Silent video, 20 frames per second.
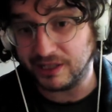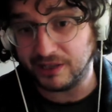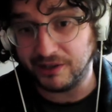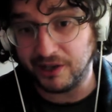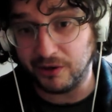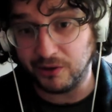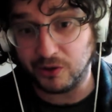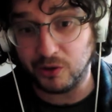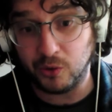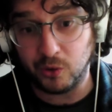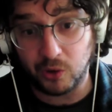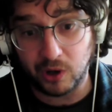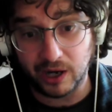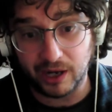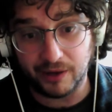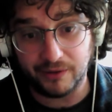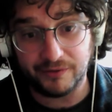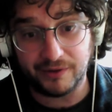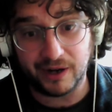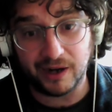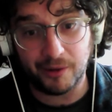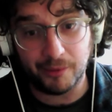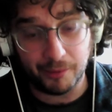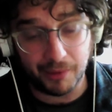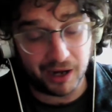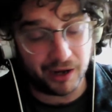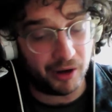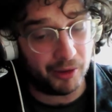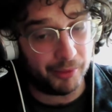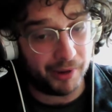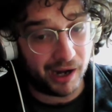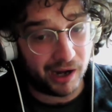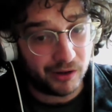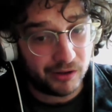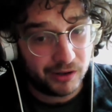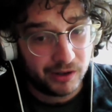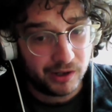know quite a fair amount about.